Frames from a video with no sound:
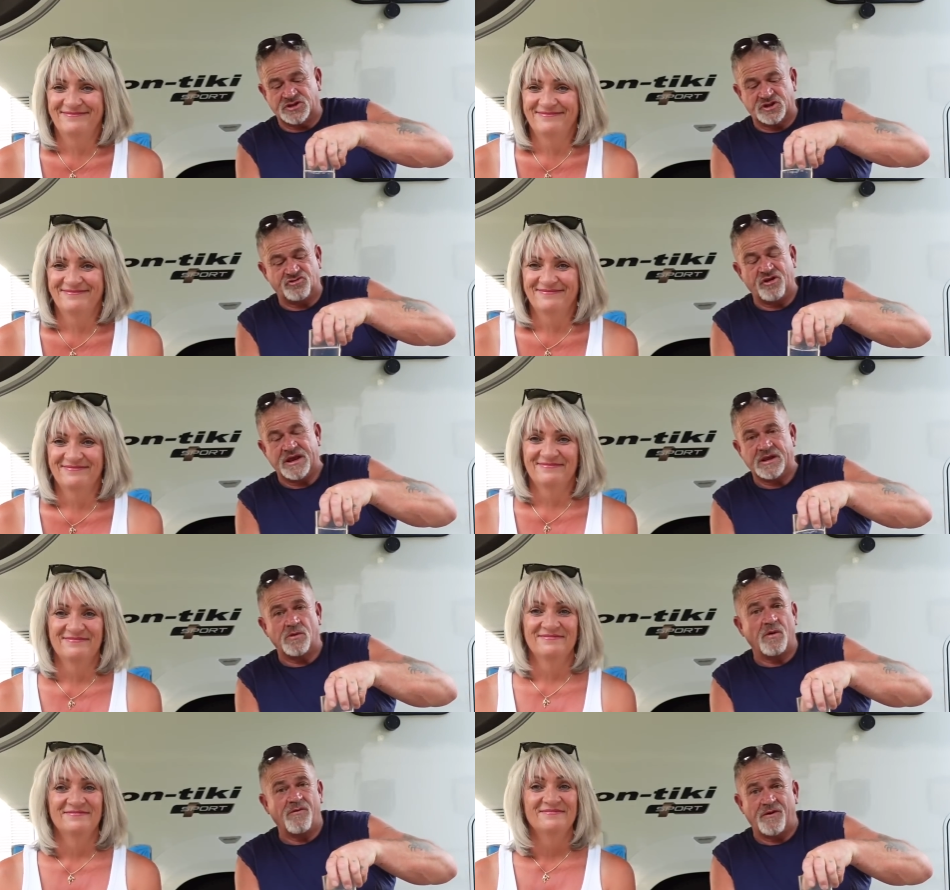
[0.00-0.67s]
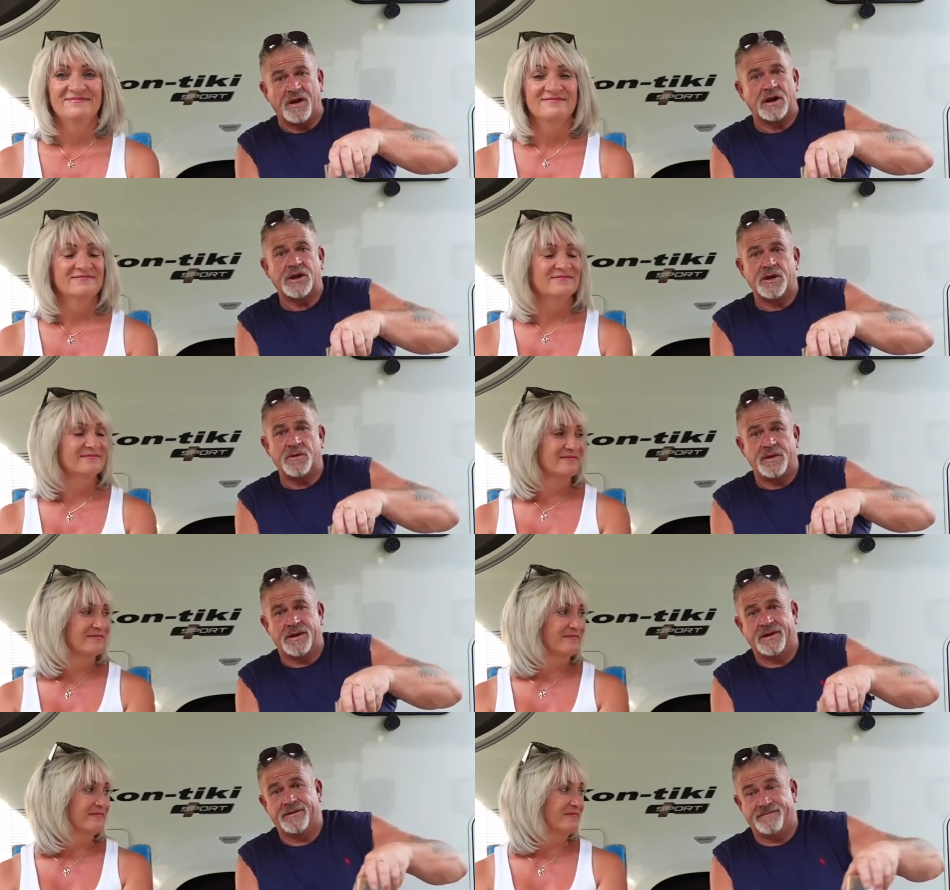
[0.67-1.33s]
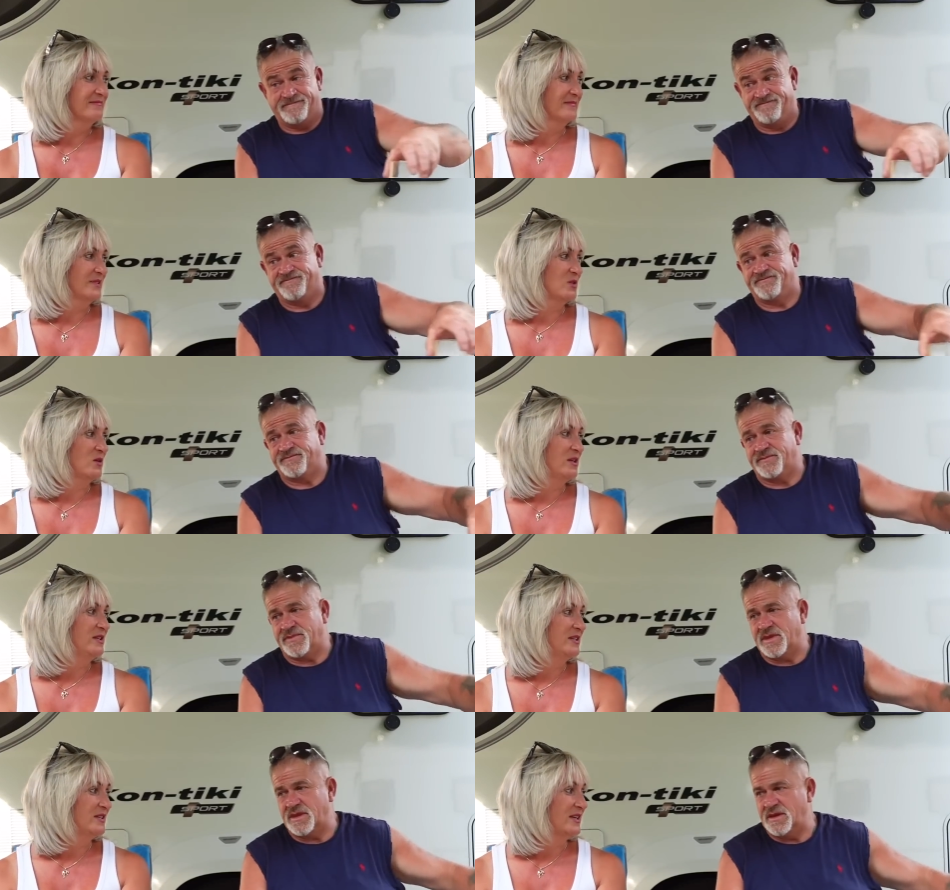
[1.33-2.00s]
Speaker 1: the drink will follow you. That's what
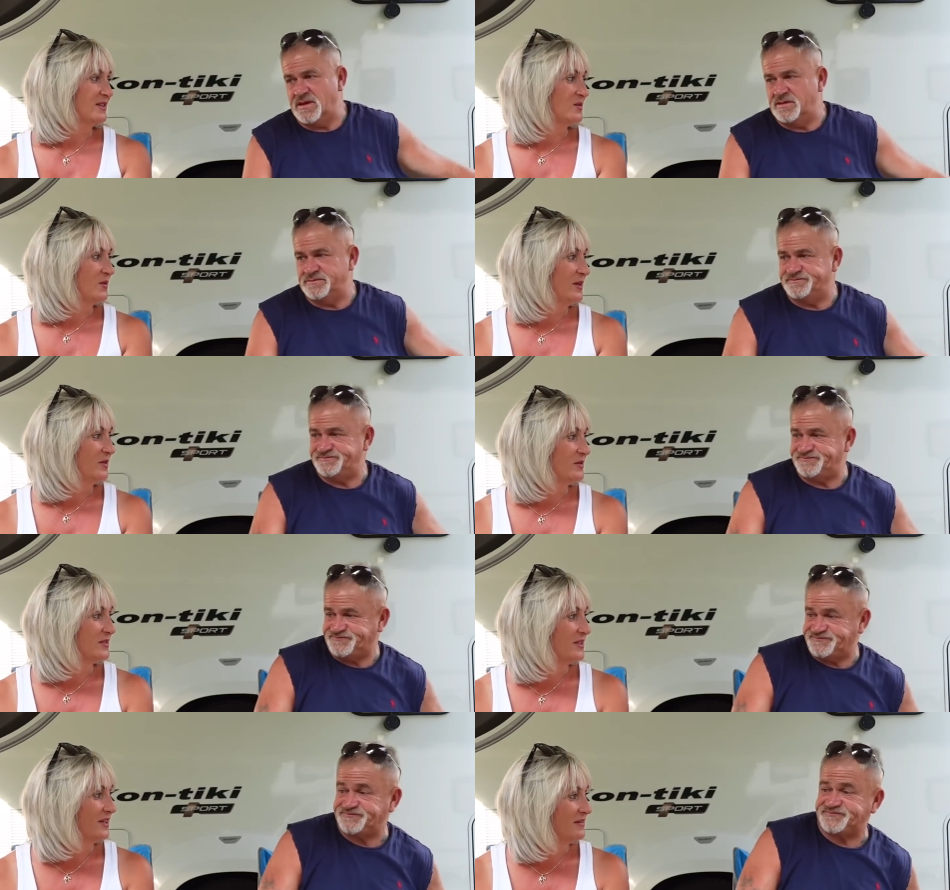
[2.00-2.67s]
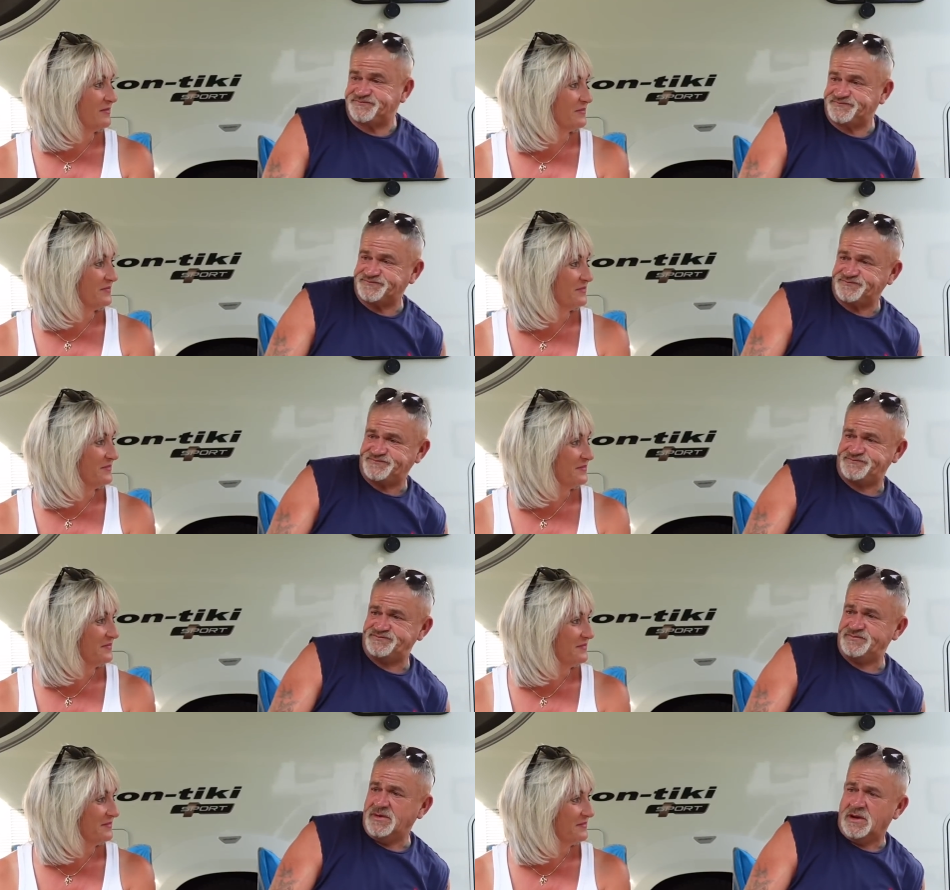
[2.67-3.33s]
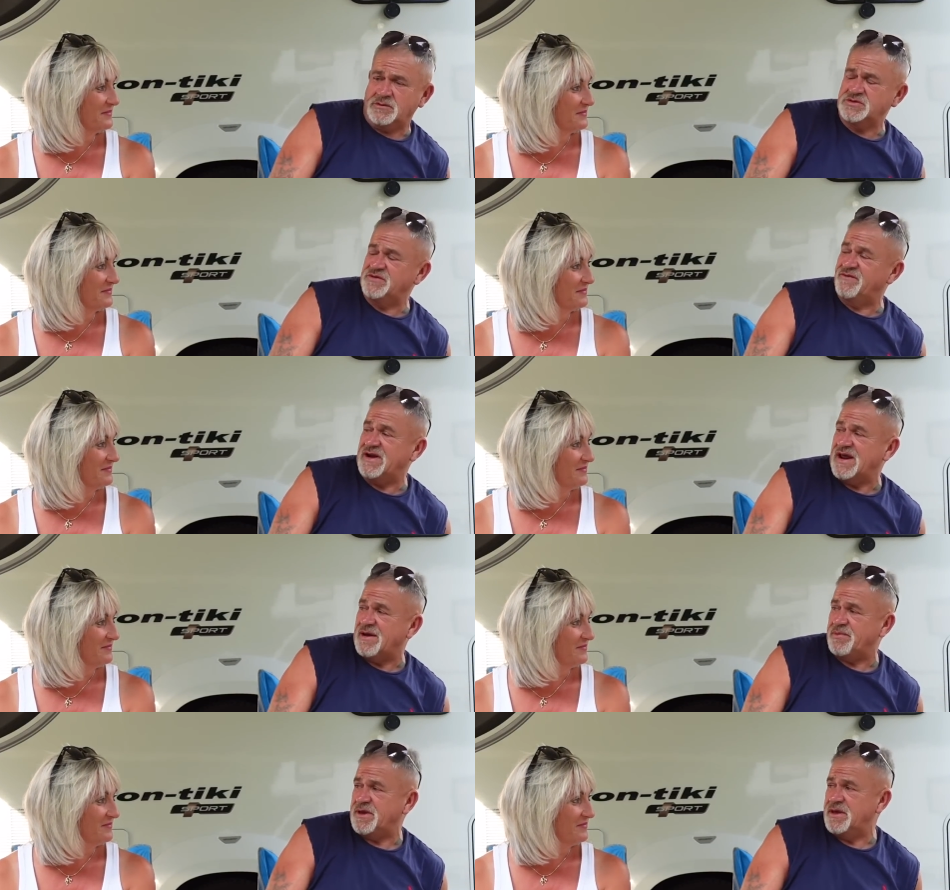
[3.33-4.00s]
you did last week, wasn't it? I wasn't very
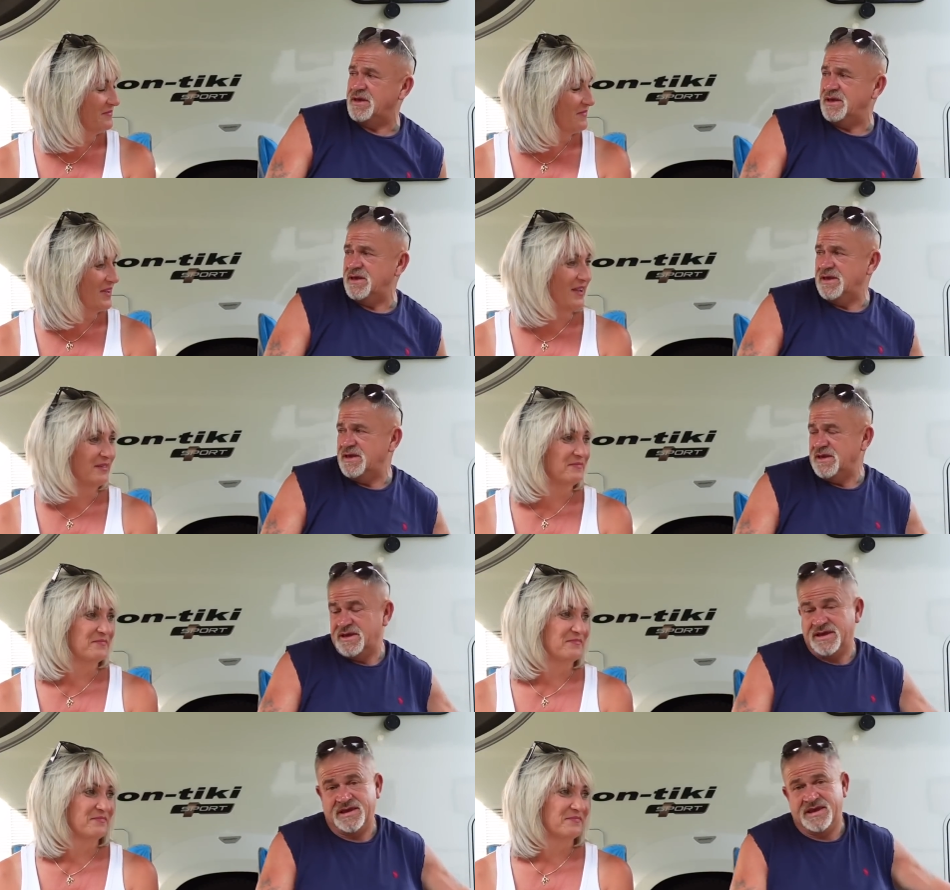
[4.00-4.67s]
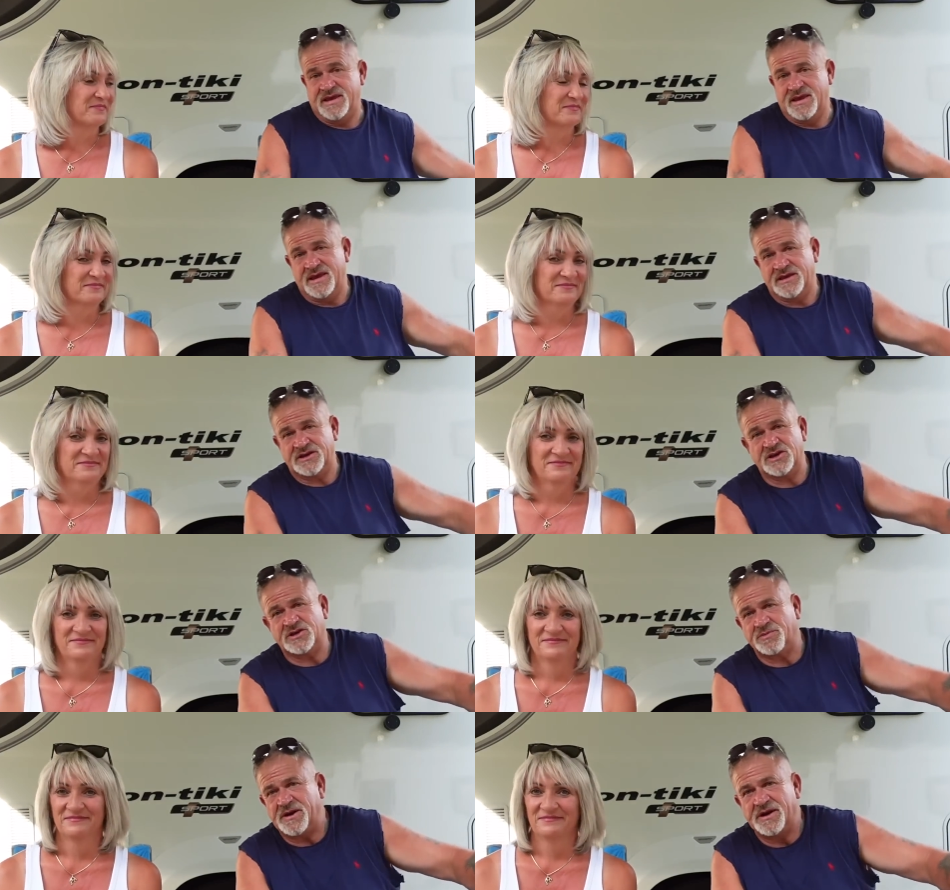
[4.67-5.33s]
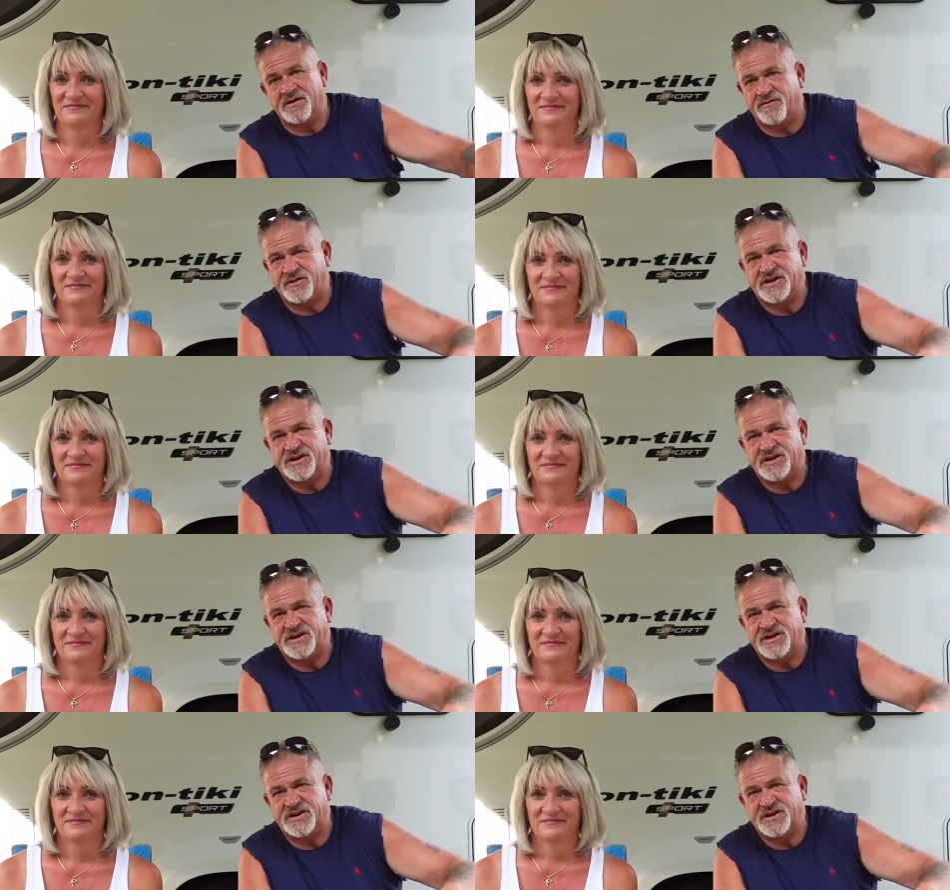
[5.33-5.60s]
happy. It's just been another